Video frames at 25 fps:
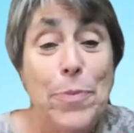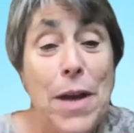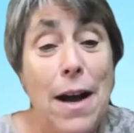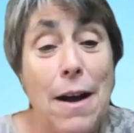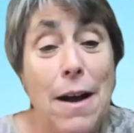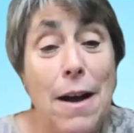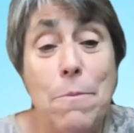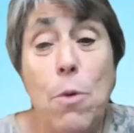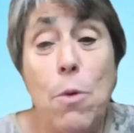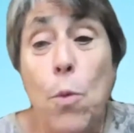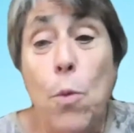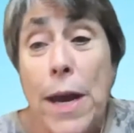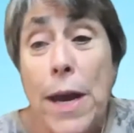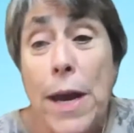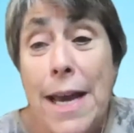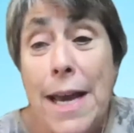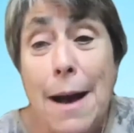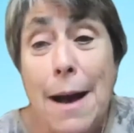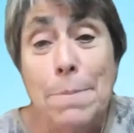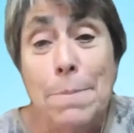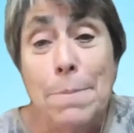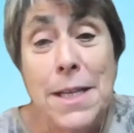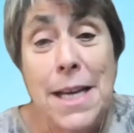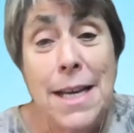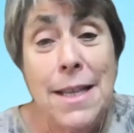We
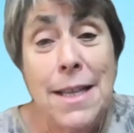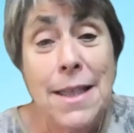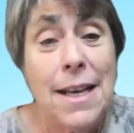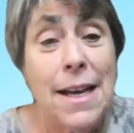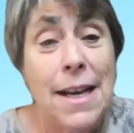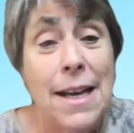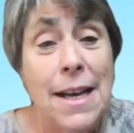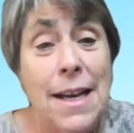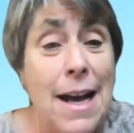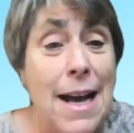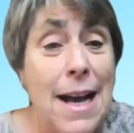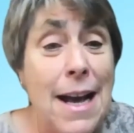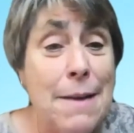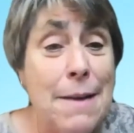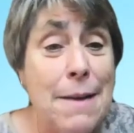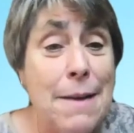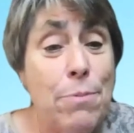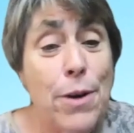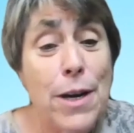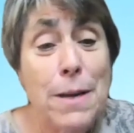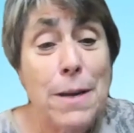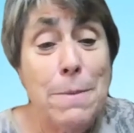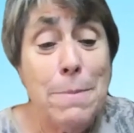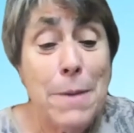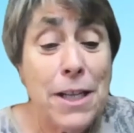update the guide
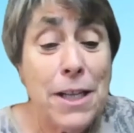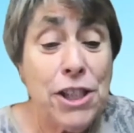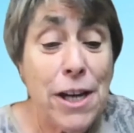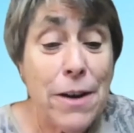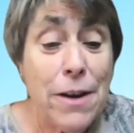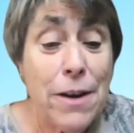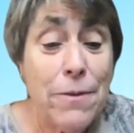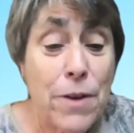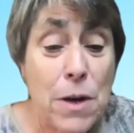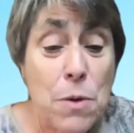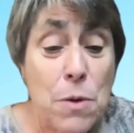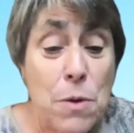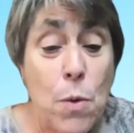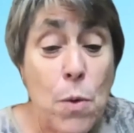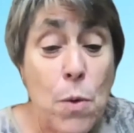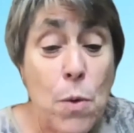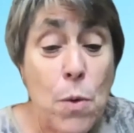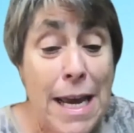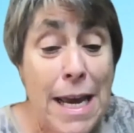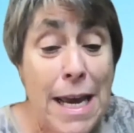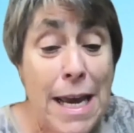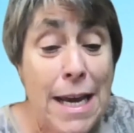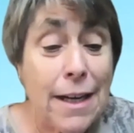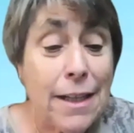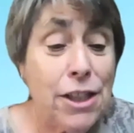pretty much every
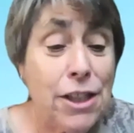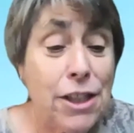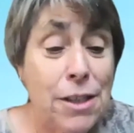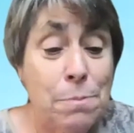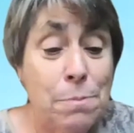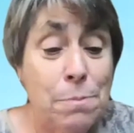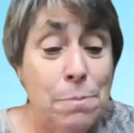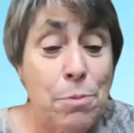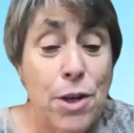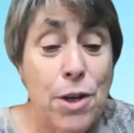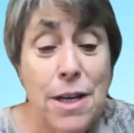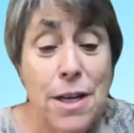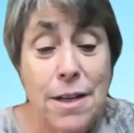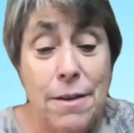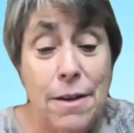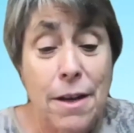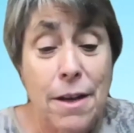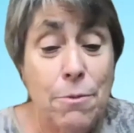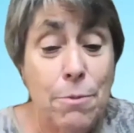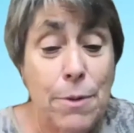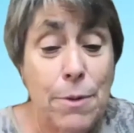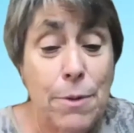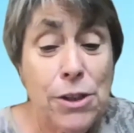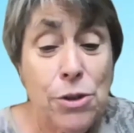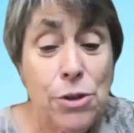week. I just put a
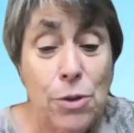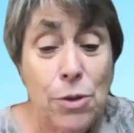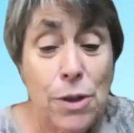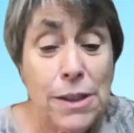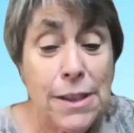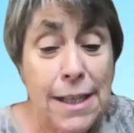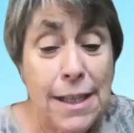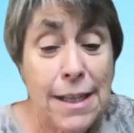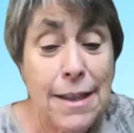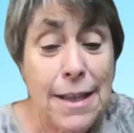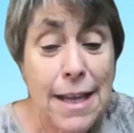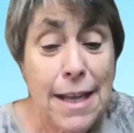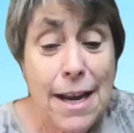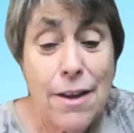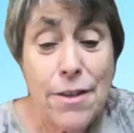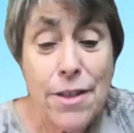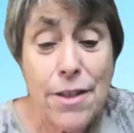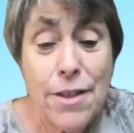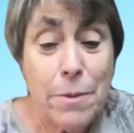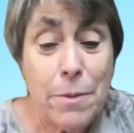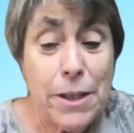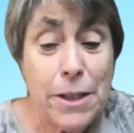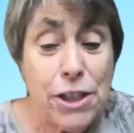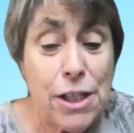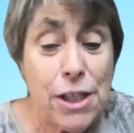resource in there that
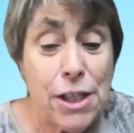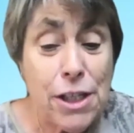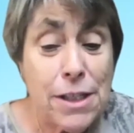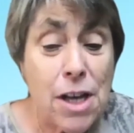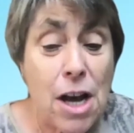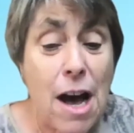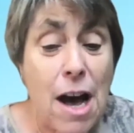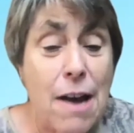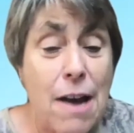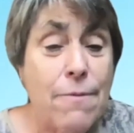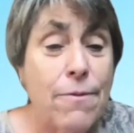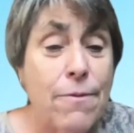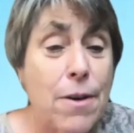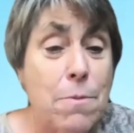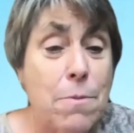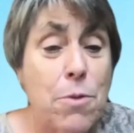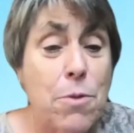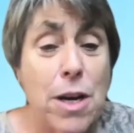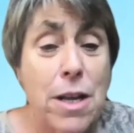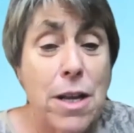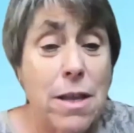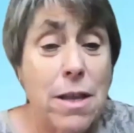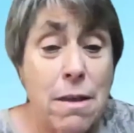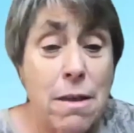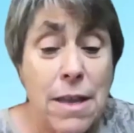we just got from one
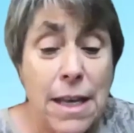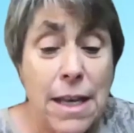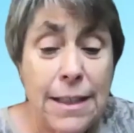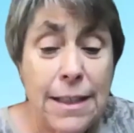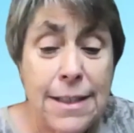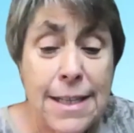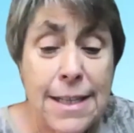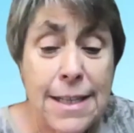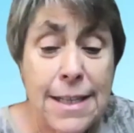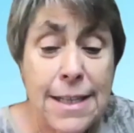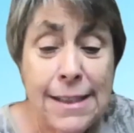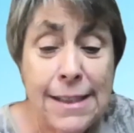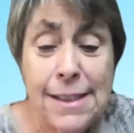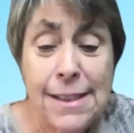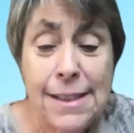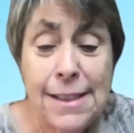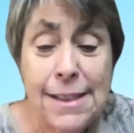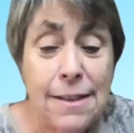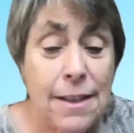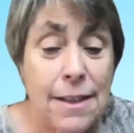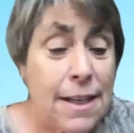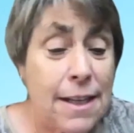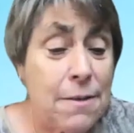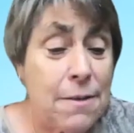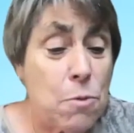of the think tanks
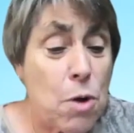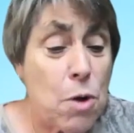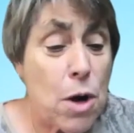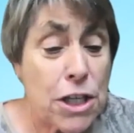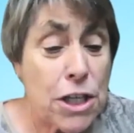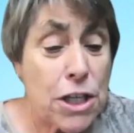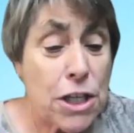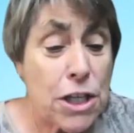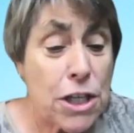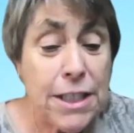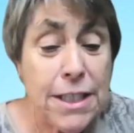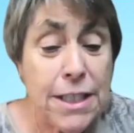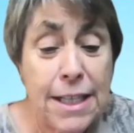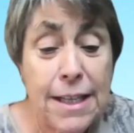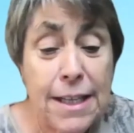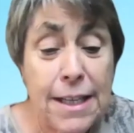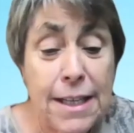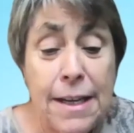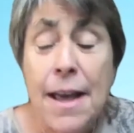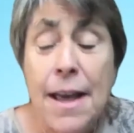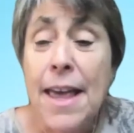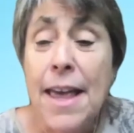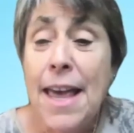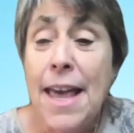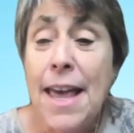in Washington.
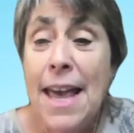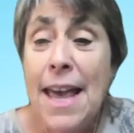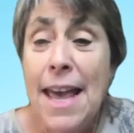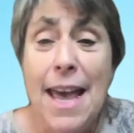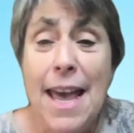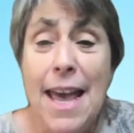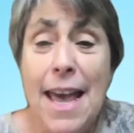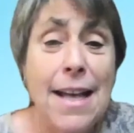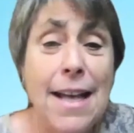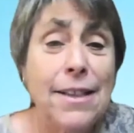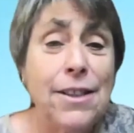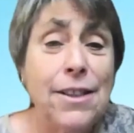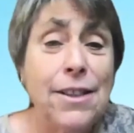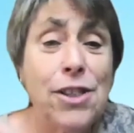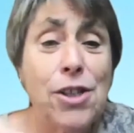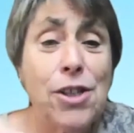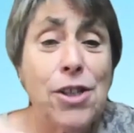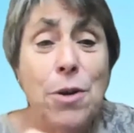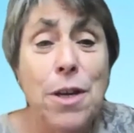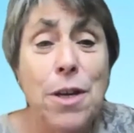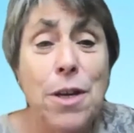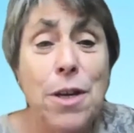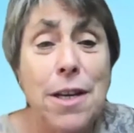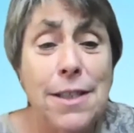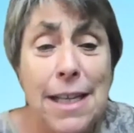And so
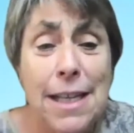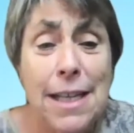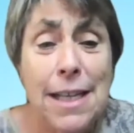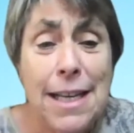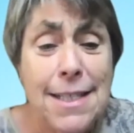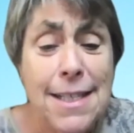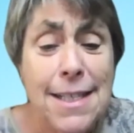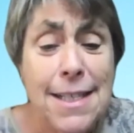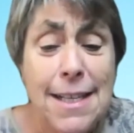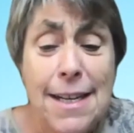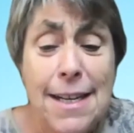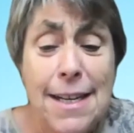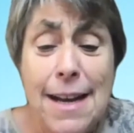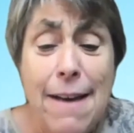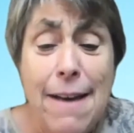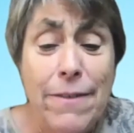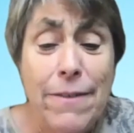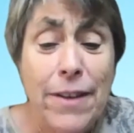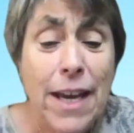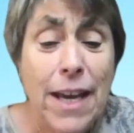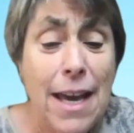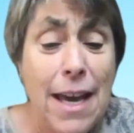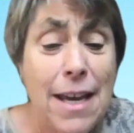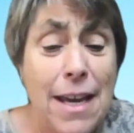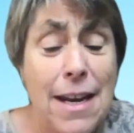it's easy to
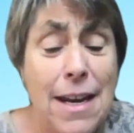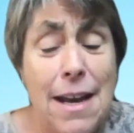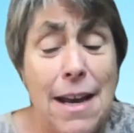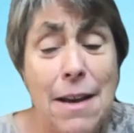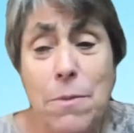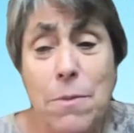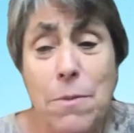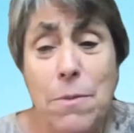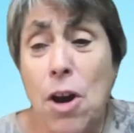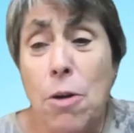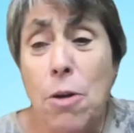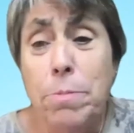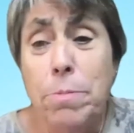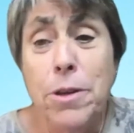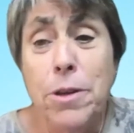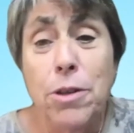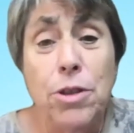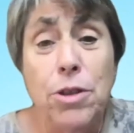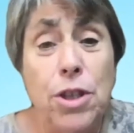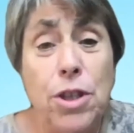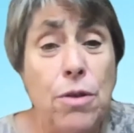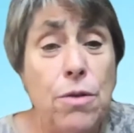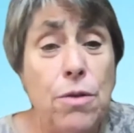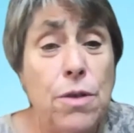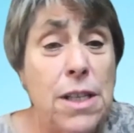navigate, and we hope you'll
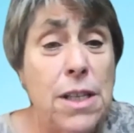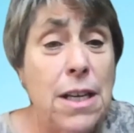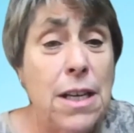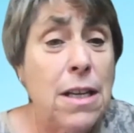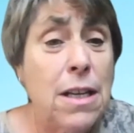use it.